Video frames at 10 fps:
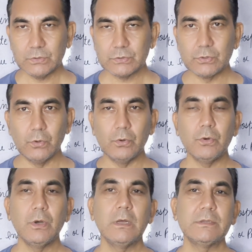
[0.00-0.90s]

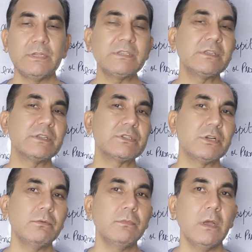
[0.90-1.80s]
So this
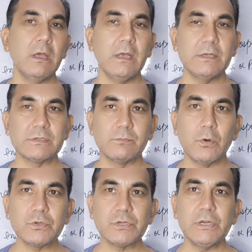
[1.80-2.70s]
system is
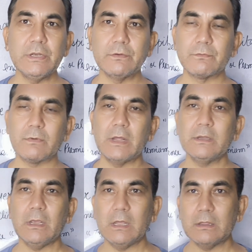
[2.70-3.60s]
mostly
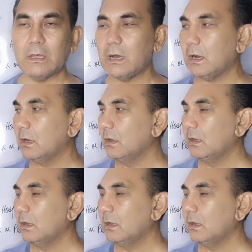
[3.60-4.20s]
run in the